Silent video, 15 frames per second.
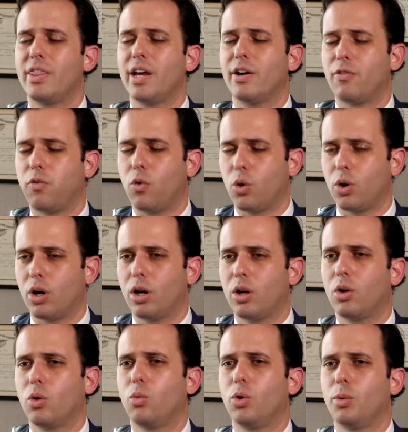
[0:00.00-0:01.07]
therefore
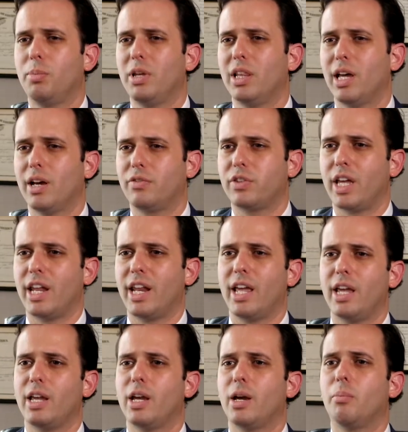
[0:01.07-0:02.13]
would be left at
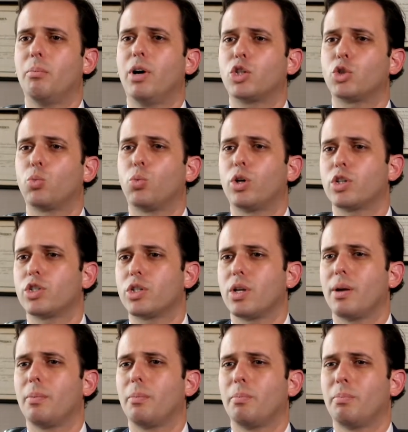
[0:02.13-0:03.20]
a much worse
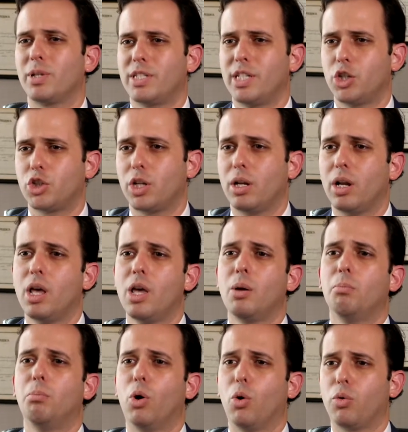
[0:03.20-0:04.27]
position,
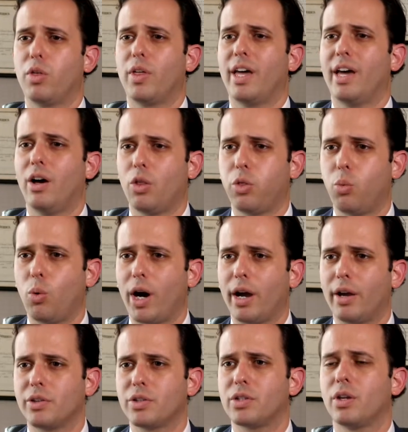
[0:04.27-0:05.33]
both
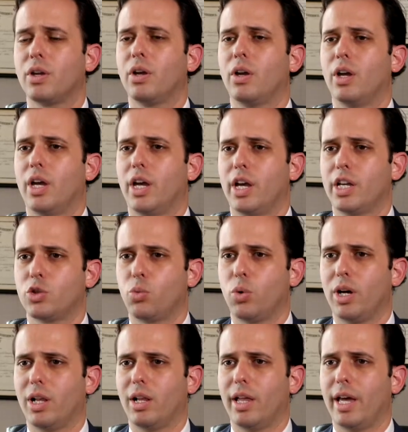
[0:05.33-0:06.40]
health-wise as
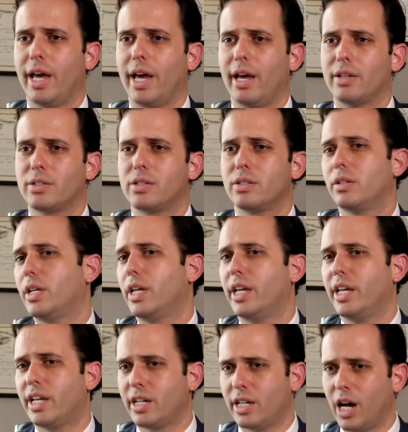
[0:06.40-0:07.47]
well as
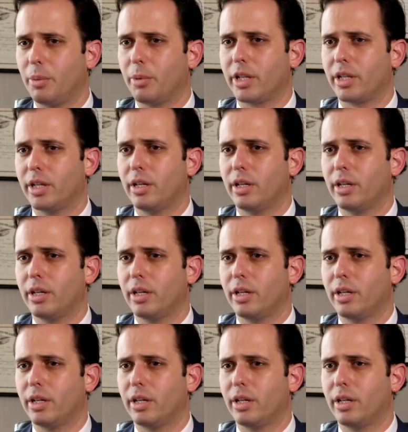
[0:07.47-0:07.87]
economically.